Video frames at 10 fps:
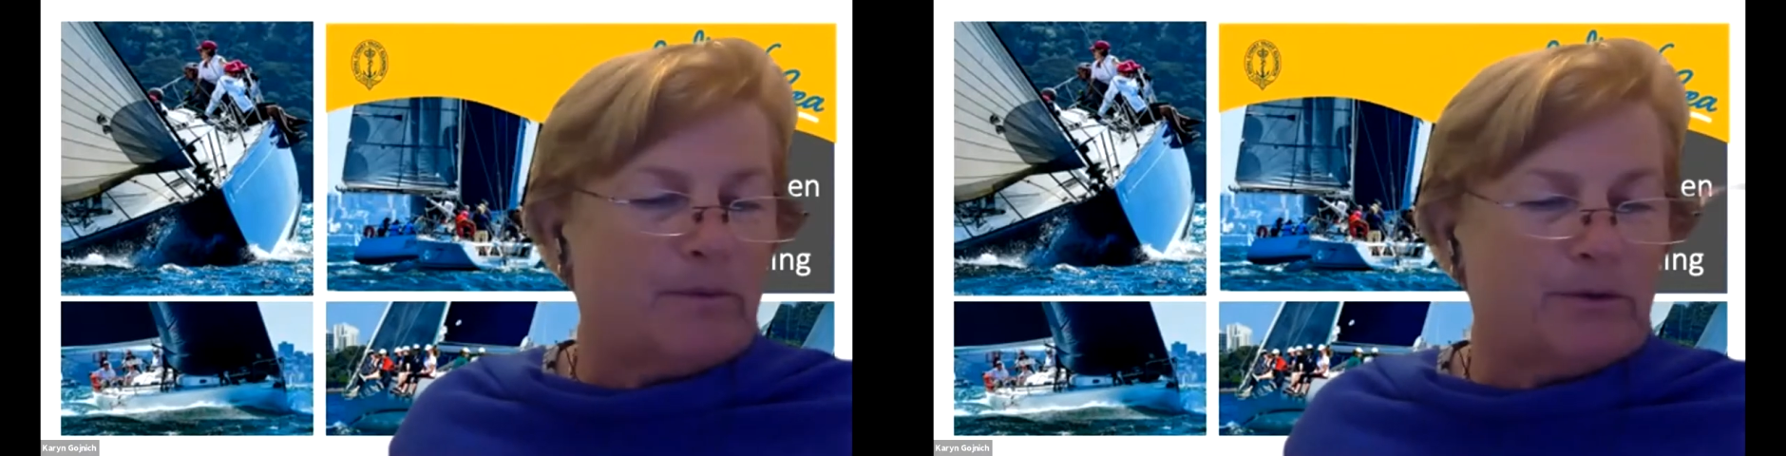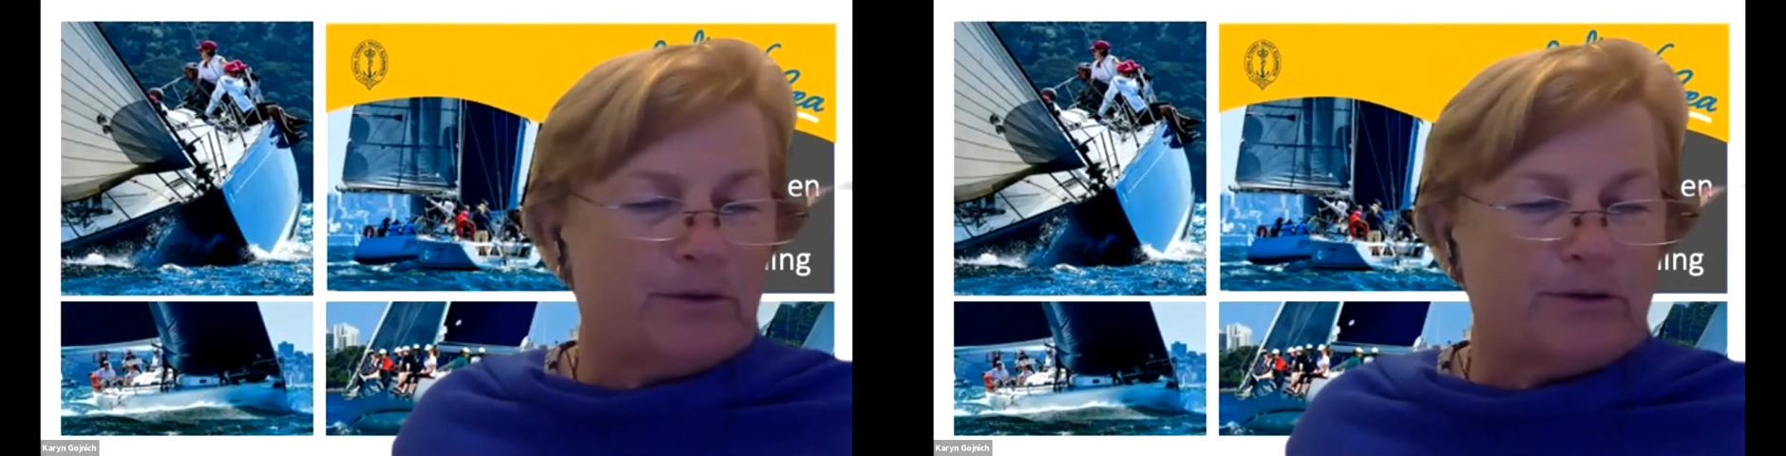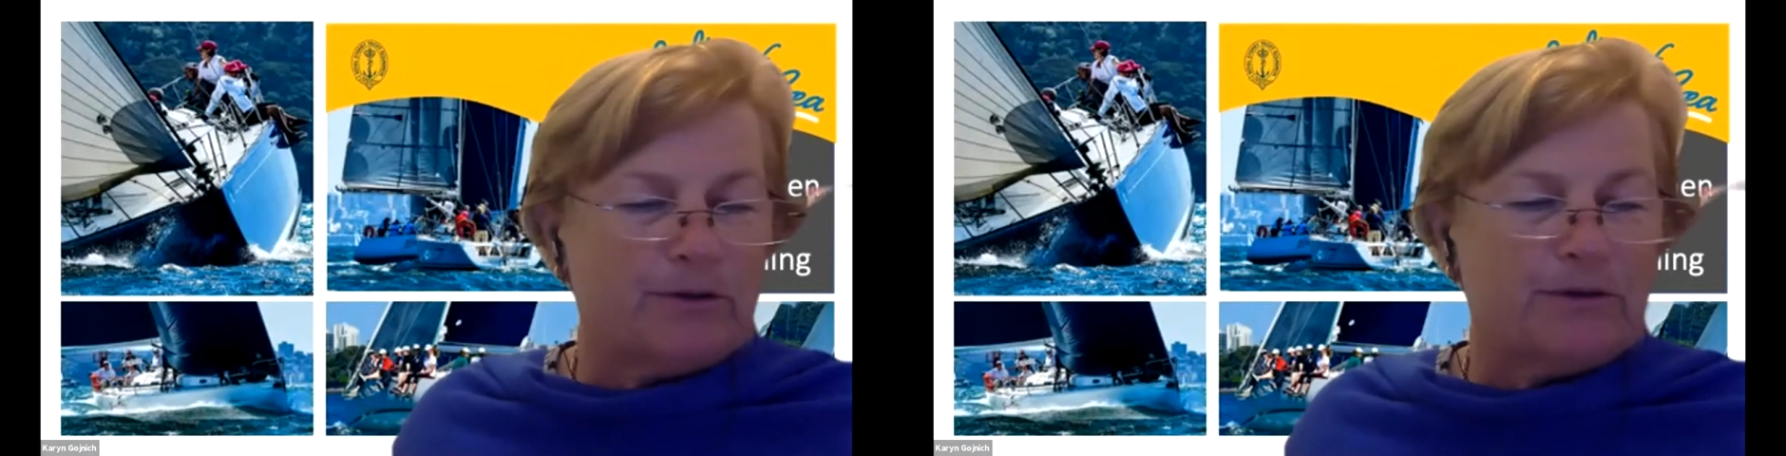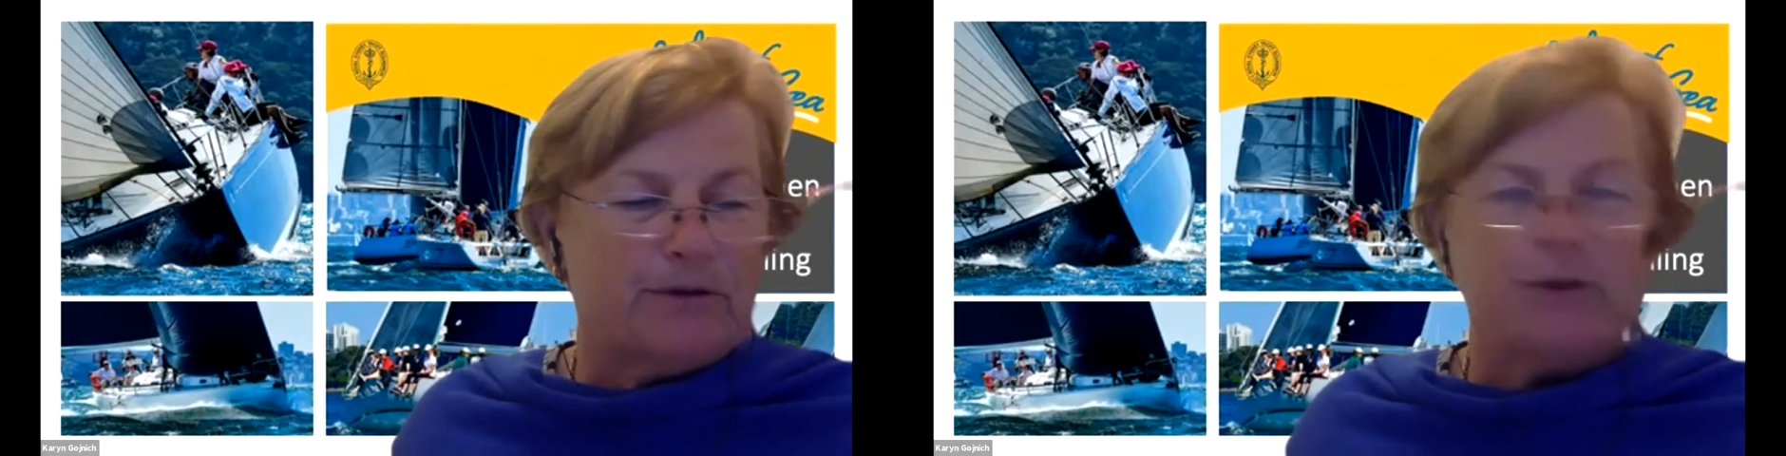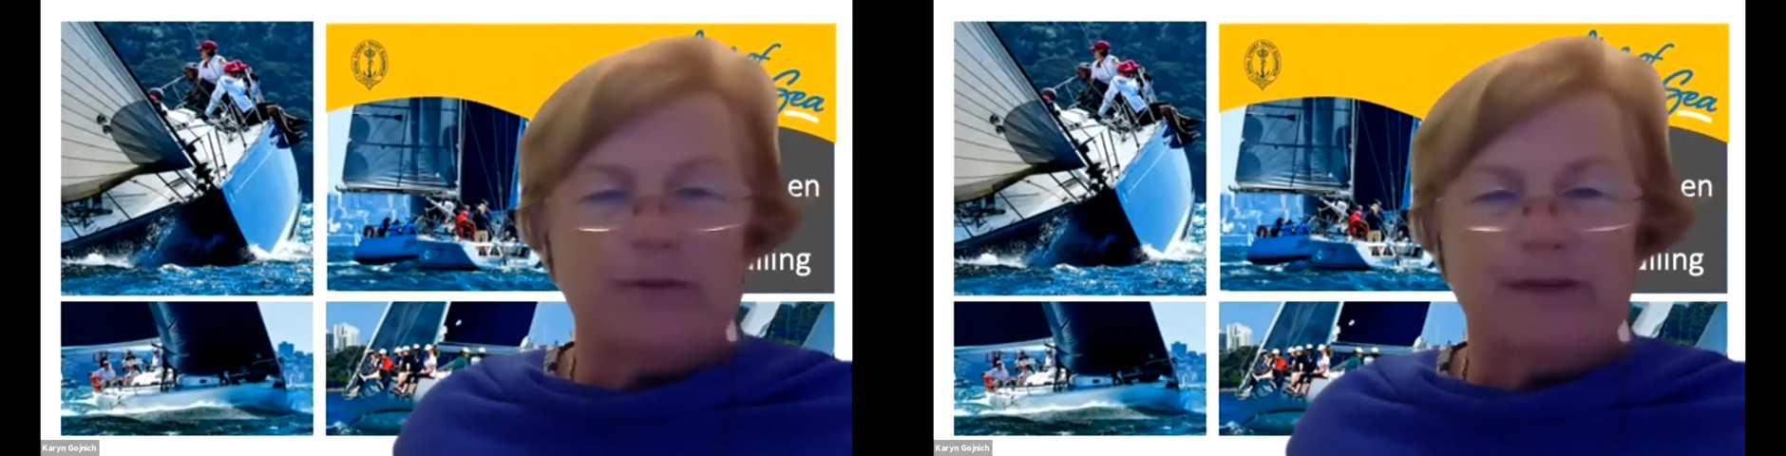poor old
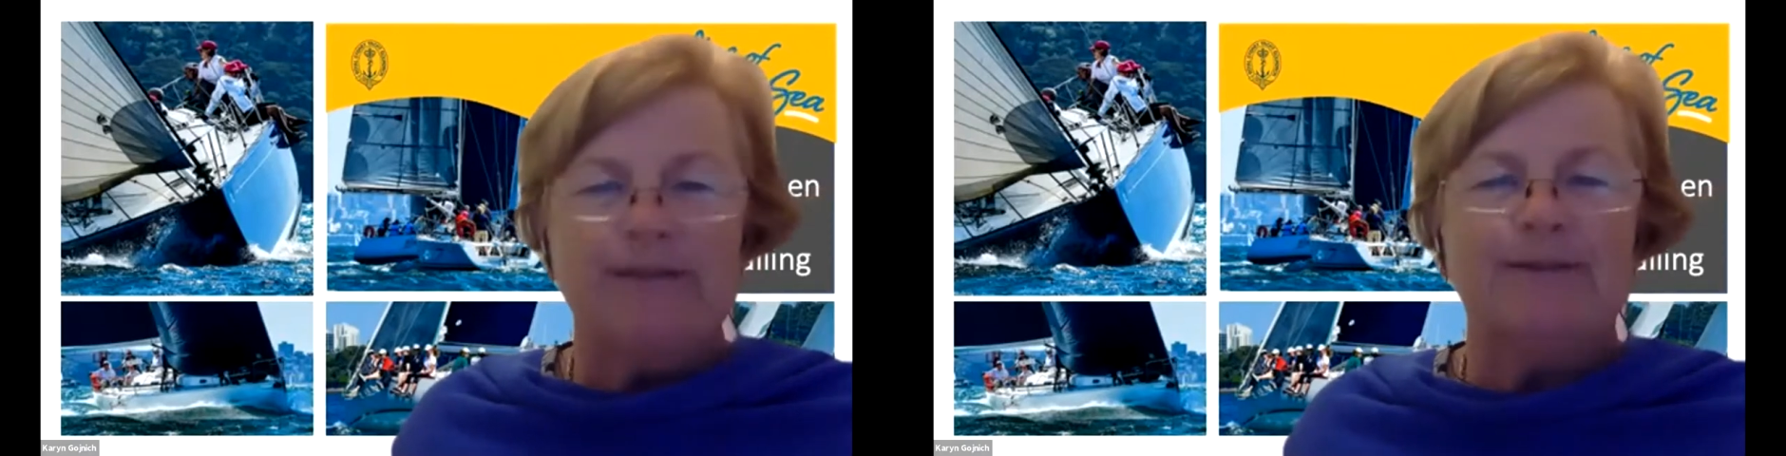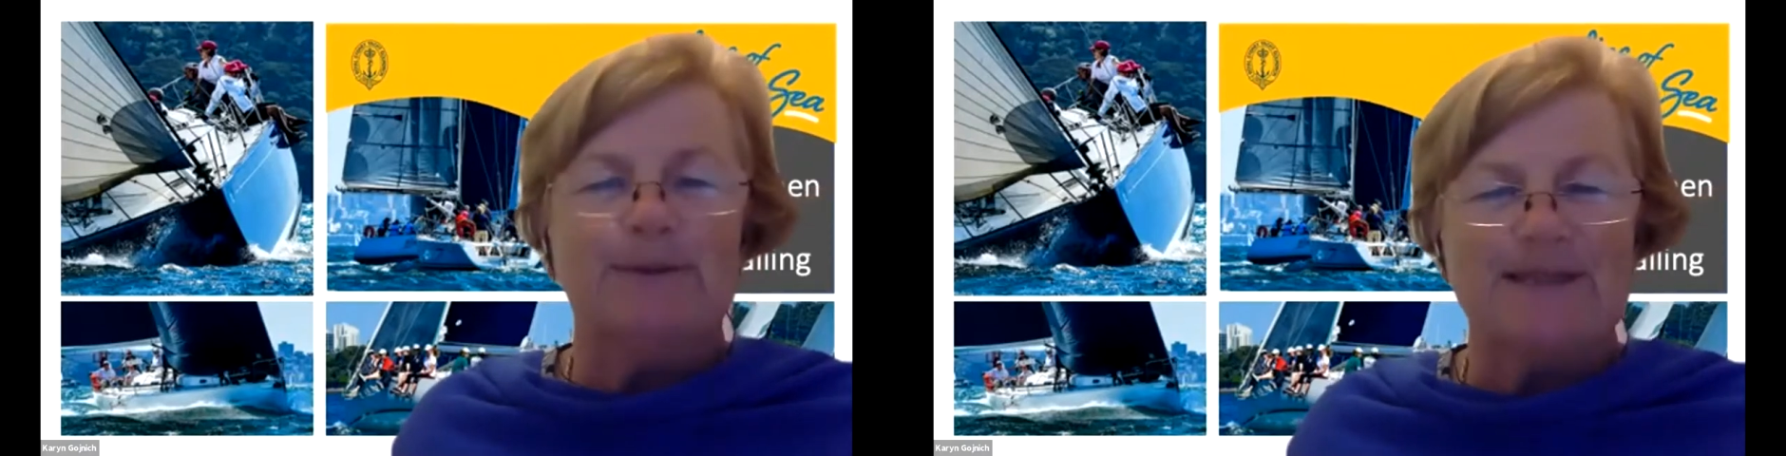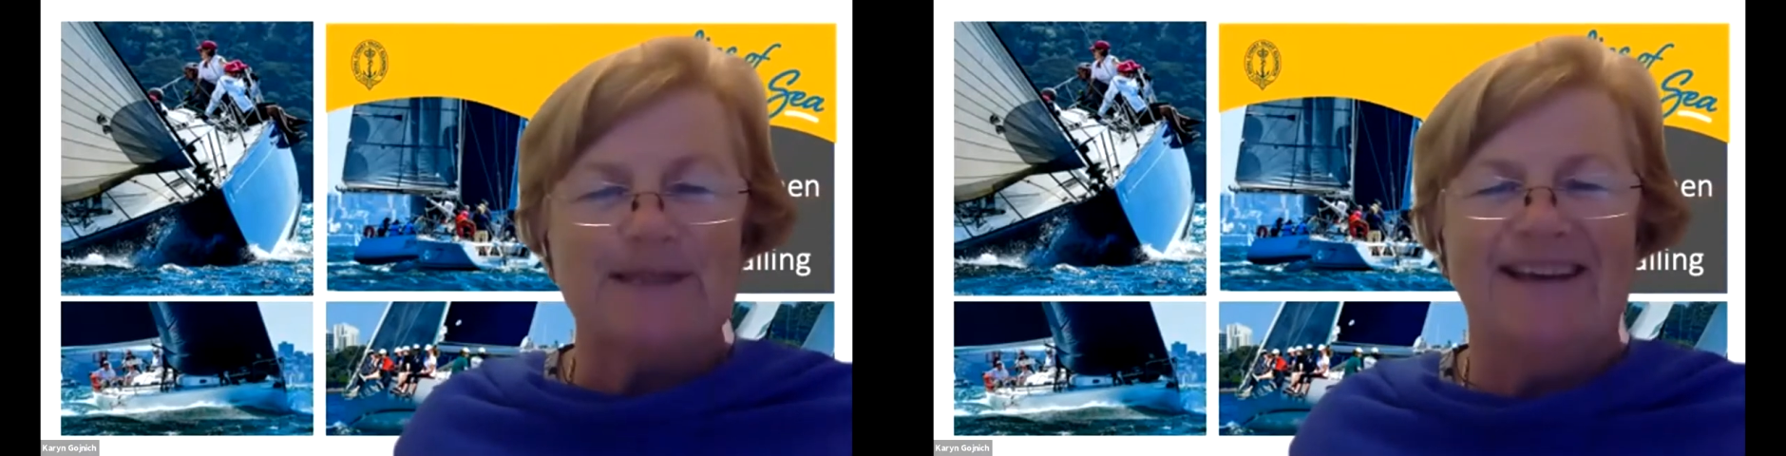trimmer was